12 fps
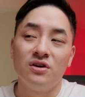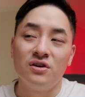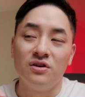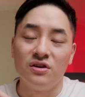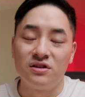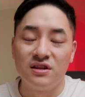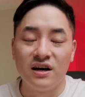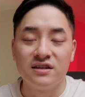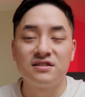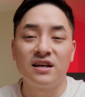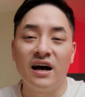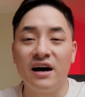it
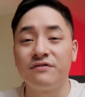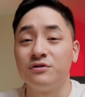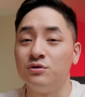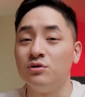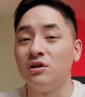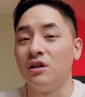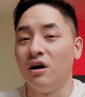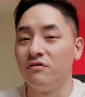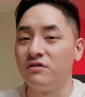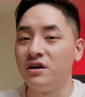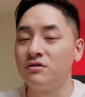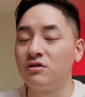does have to do a lot of
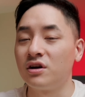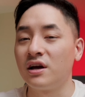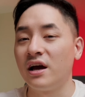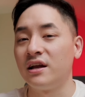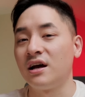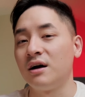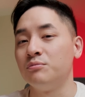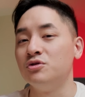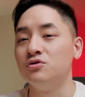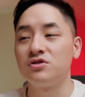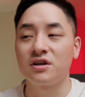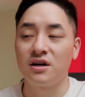rendering, and I'm
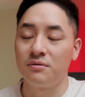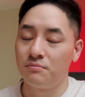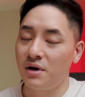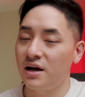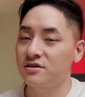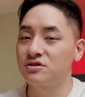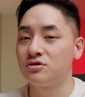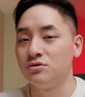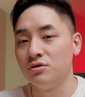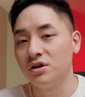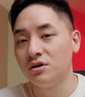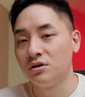using a Mac
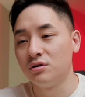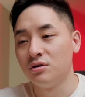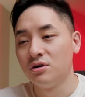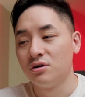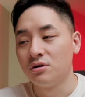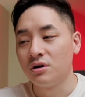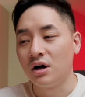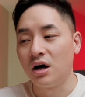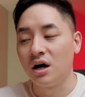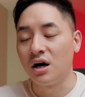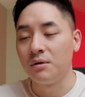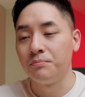Studio,
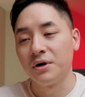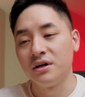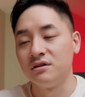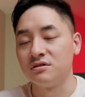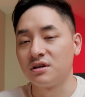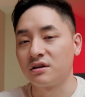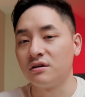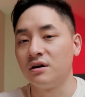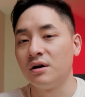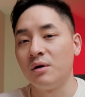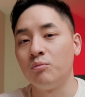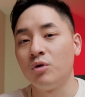but it's like a
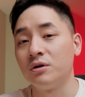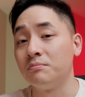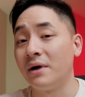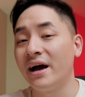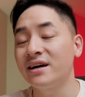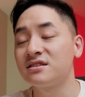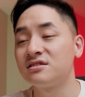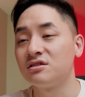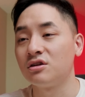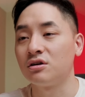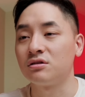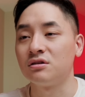M1 Max,
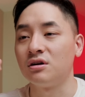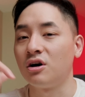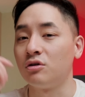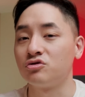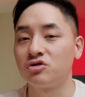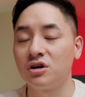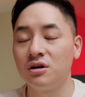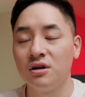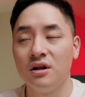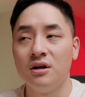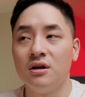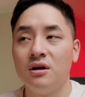not the Ultra,
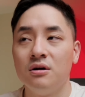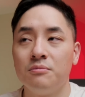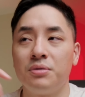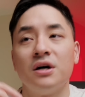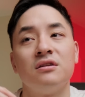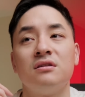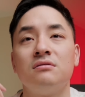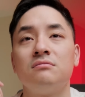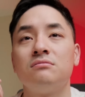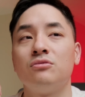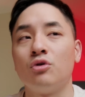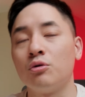but
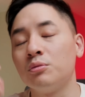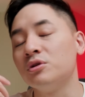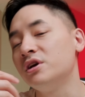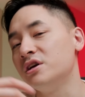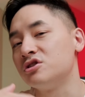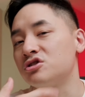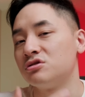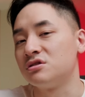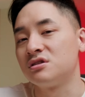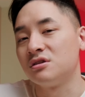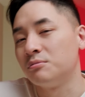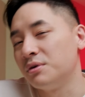normally it should
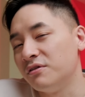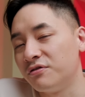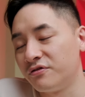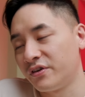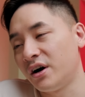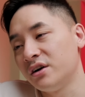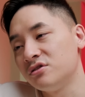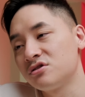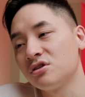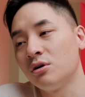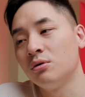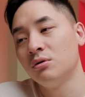still be fine.
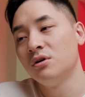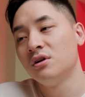So